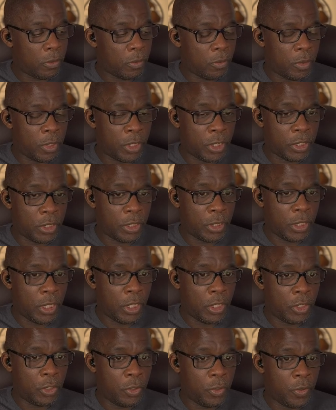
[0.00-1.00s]
which is
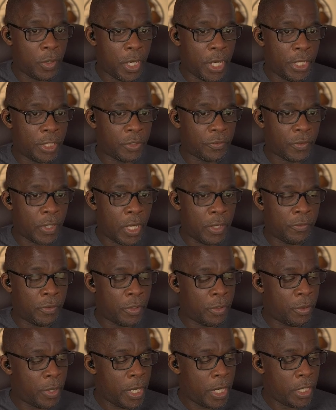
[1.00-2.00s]

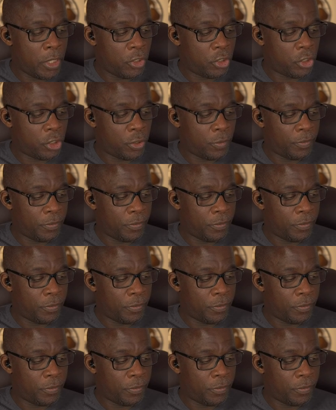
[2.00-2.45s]
C2H5OH,